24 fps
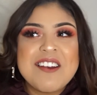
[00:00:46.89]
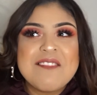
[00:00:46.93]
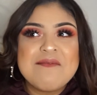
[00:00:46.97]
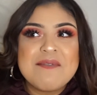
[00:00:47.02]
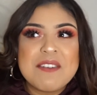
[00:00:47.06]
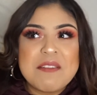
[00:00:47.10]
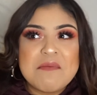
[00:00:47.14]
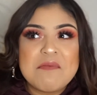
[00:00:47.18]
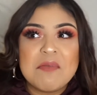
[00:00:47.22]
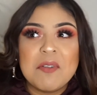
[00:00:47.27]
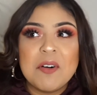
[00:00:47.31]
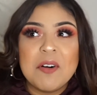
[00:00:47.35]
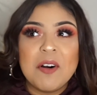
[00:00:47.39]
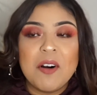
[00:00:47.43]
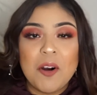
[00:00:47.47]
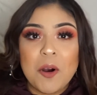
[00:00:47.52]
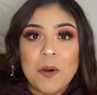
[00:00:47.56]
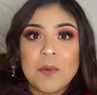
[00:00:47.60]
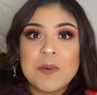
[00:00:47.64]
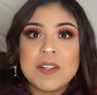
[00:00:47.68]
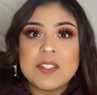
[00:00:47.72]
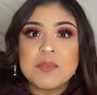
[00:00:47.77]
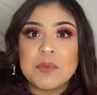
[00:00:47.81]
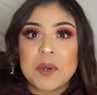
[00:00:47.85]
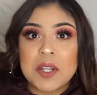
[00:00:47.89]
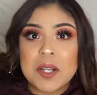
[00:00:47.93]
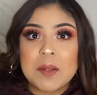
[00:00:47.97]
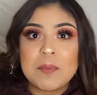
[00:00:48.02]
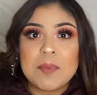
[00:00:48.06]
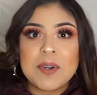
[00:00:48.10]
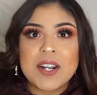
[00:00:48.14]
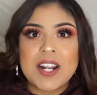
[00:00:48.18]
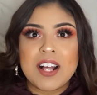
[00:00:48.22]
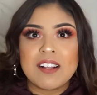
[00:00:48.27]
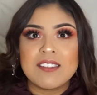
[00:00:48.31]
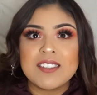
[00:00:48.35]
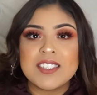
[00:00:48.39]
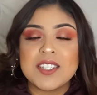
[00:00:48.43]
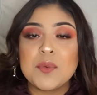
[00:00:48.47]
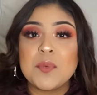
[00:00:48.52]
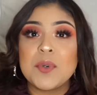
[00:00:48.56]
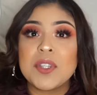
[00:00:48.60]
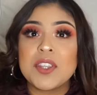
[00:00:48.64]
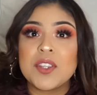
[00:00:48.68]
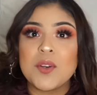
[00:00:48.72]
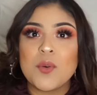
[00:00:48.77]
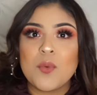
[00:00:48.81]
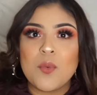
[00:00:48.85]
people always want to pronounce it
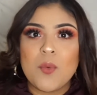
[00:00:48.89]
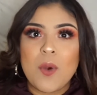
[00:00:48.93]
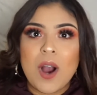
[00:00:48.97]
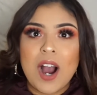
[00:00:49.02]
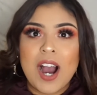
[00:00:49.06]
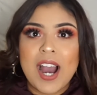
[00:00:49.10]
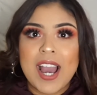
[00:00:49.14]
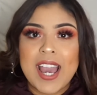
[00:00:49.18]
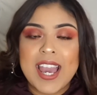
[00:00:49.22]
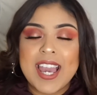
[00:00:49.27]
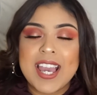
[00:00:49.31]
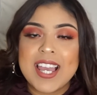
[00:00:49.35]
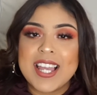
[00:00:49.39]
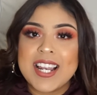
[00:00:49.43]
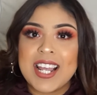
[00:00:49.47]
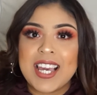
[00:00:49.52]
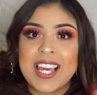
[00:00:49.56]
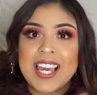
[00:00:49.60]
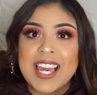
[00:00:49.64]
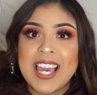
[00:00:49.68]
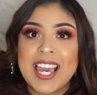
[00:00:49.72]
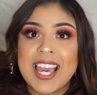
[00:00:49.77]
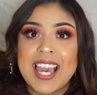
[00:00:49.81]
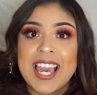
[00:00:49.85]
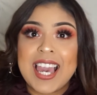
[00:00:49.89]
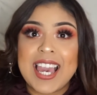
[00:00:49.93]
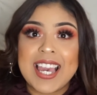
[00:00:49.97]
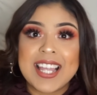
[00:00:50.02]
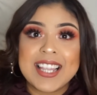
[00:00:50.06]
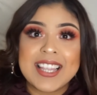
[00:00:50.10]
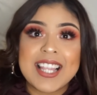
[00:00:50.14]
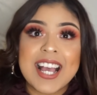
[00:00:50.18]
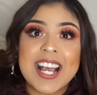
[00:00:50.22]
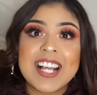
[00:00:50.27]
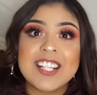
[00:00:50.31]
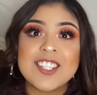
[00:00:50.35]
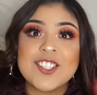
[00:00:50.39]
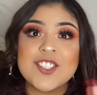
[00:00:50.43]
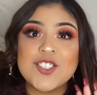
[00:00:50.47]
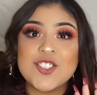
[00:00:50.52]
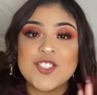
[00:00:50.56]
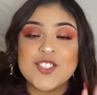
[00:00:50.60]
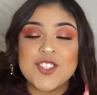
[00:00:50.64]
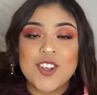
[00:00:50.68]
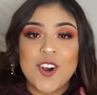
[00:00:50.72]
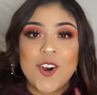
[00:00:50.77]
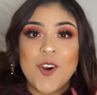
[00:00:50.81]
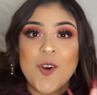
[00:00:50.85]
with the Y, and I hate that
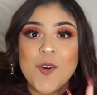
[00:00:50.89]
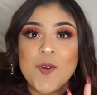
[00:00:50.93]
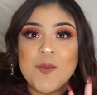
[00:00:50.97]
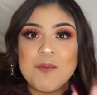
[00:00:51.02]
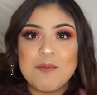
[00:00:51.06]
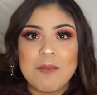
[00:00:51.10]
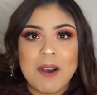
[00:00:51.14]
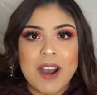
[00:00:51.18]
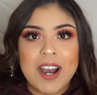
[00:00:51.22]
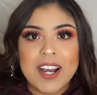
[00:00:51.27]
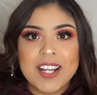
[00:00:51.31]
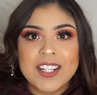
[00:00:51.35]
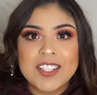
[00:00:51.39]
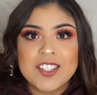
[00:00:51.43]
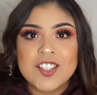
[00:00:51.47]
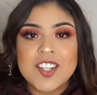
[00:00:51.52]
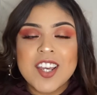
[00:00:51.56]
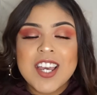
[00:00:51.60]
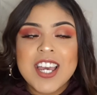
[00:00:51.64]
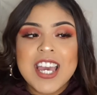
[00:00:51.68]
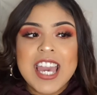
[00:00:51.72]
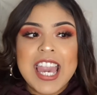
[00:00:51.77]
so much.